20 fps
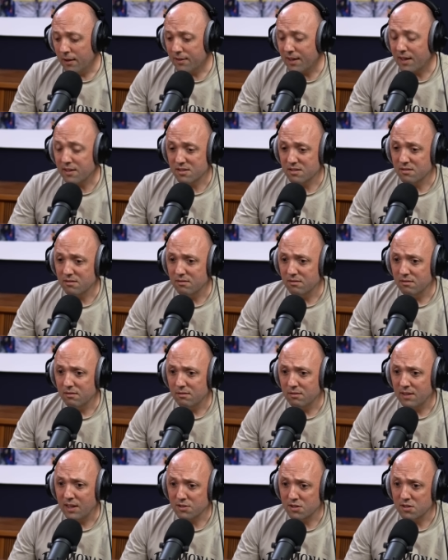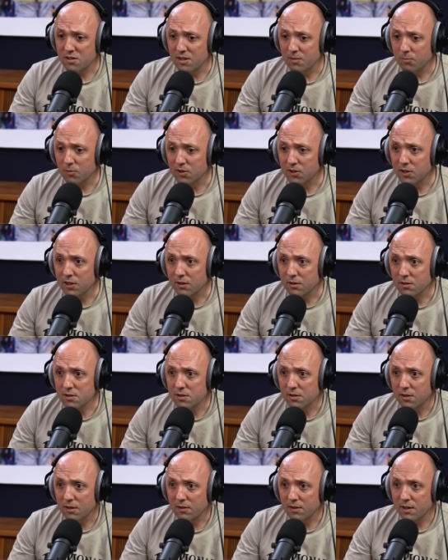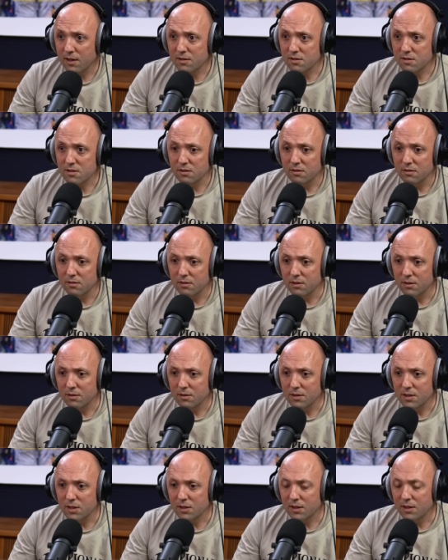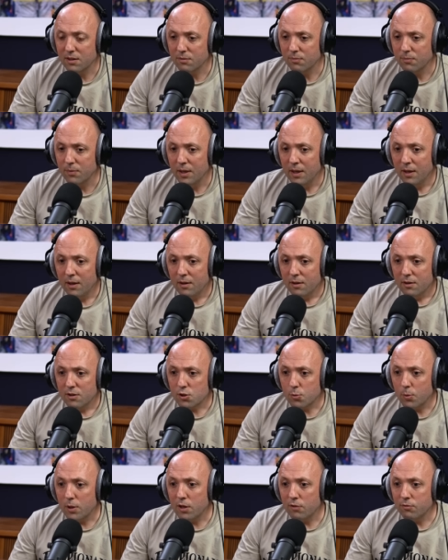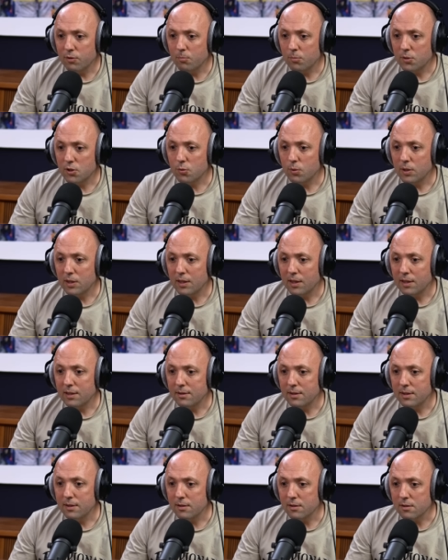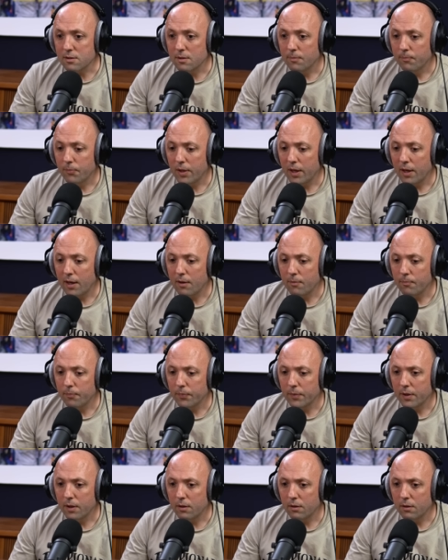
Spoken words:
That's the same thing, isn't it? That's you kind of swerving between ideas. And